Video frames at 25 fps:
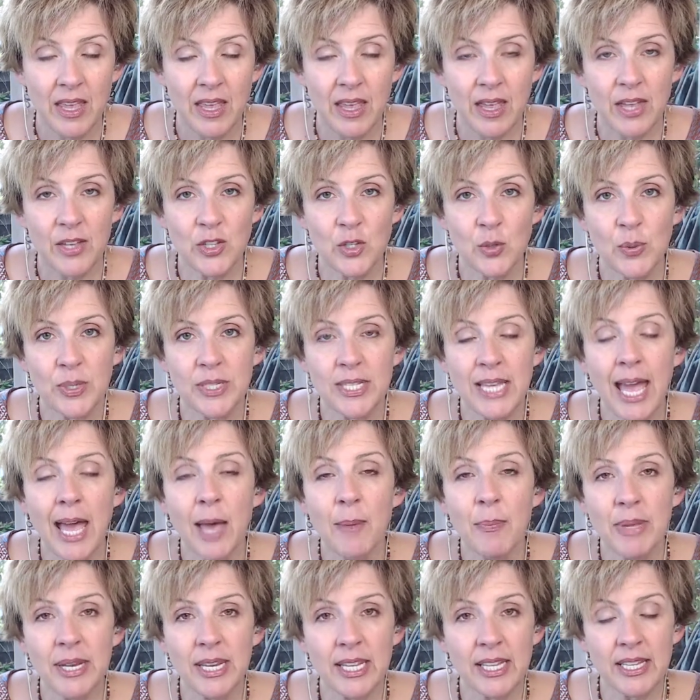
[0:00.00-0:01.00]
And so what's
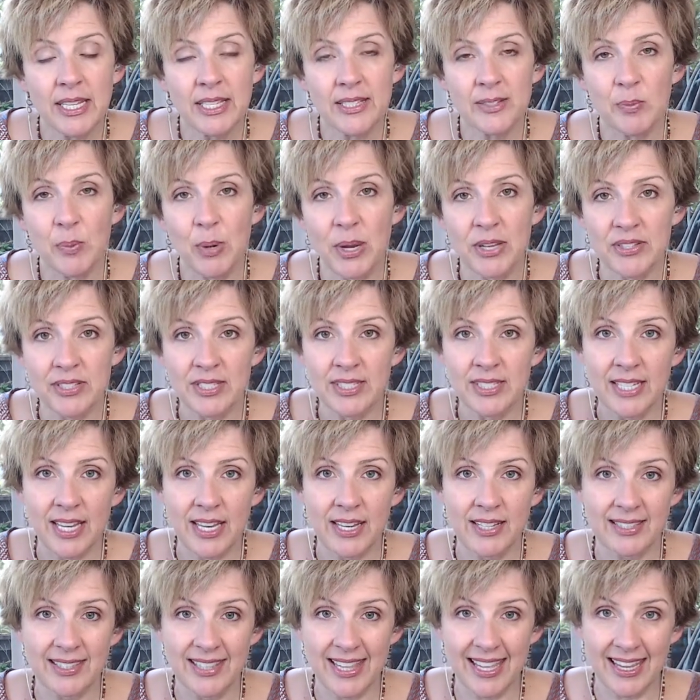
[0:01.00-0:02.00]
happening is present day
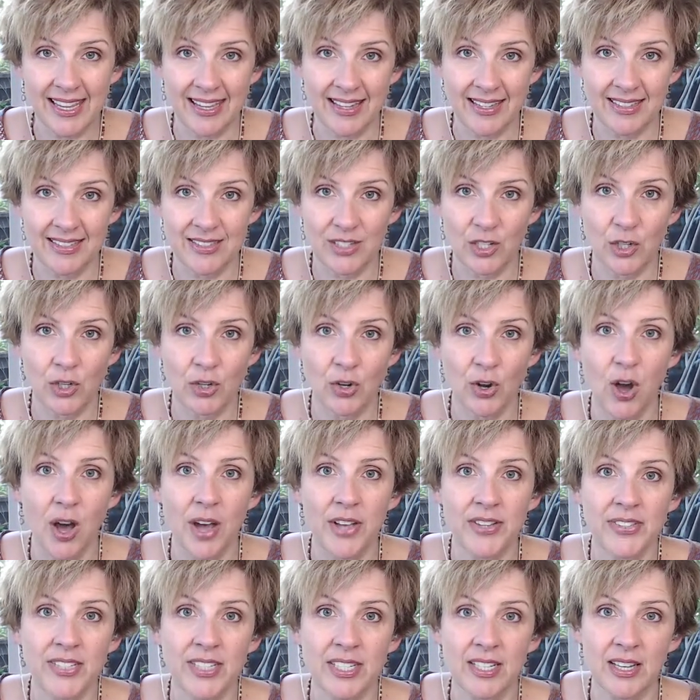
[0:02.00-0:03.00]
things are
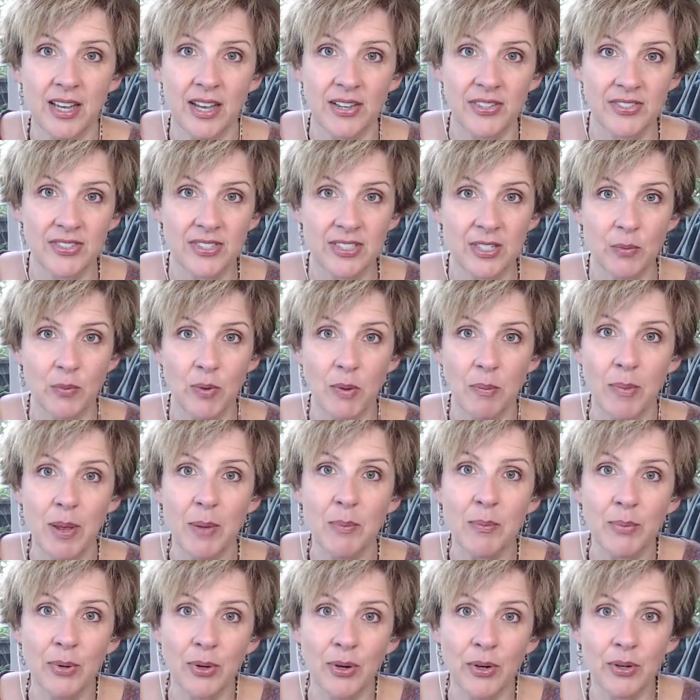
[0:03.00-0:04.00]
causing us to
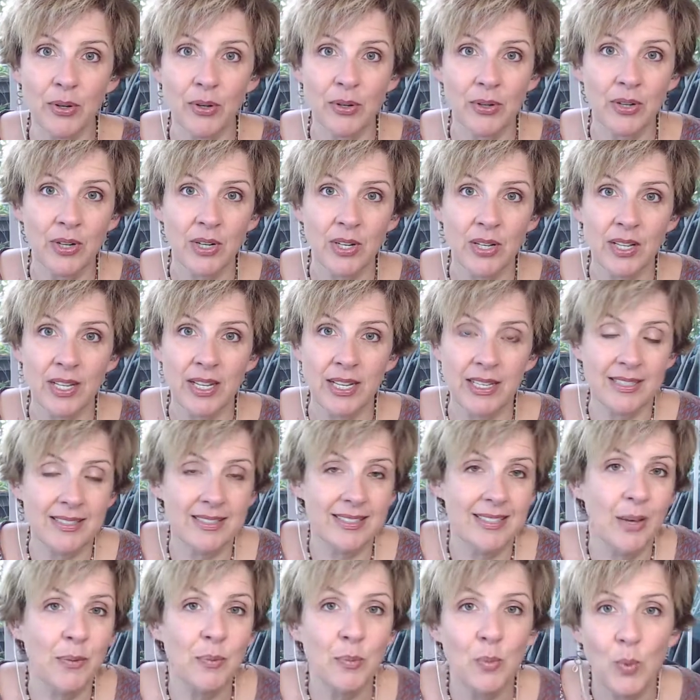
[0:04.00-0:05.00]
remember in
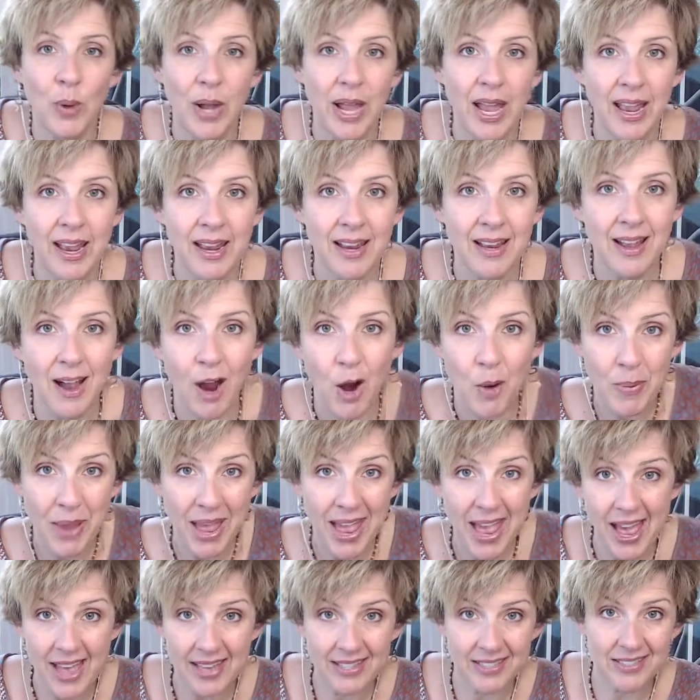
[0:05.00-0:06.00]
some way our
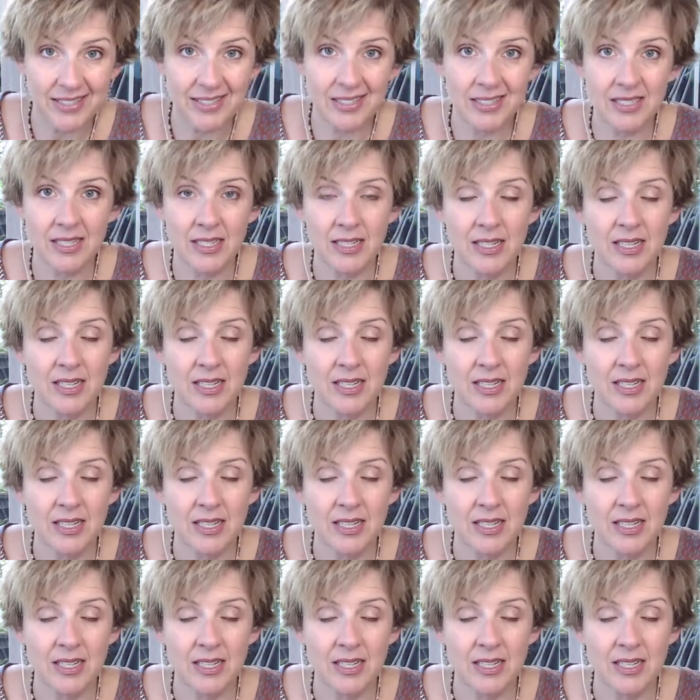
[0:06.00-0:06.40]
past.